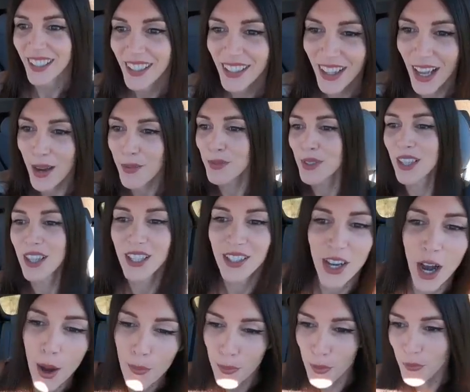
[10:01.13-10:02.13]
Climb to the
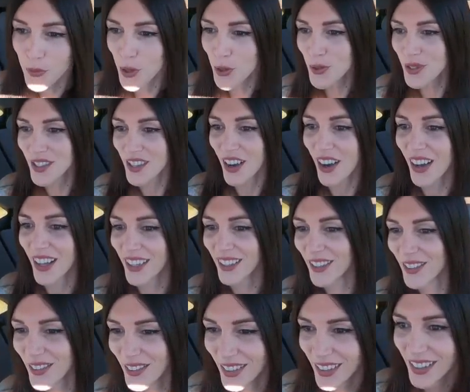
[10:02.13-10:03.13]
top of Tucson.
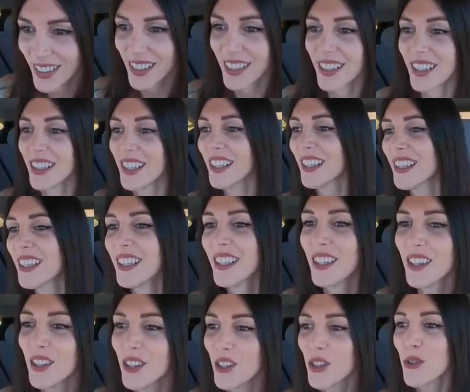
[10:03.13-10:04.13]

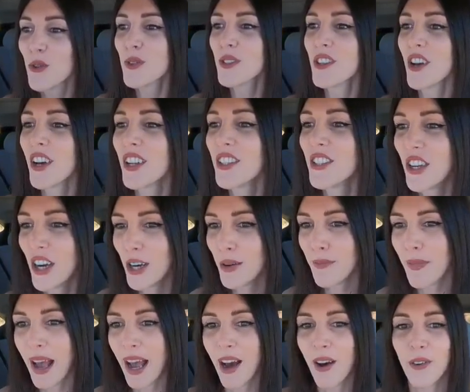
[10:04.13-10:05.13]
Tucson
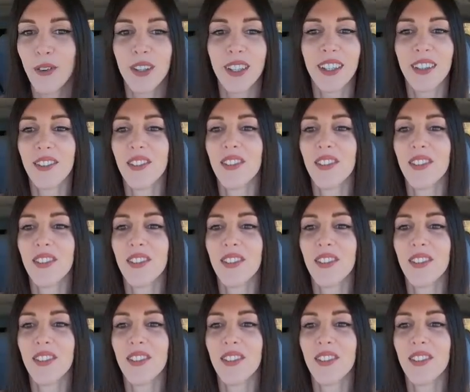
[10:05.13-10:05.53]
Dirt Mound.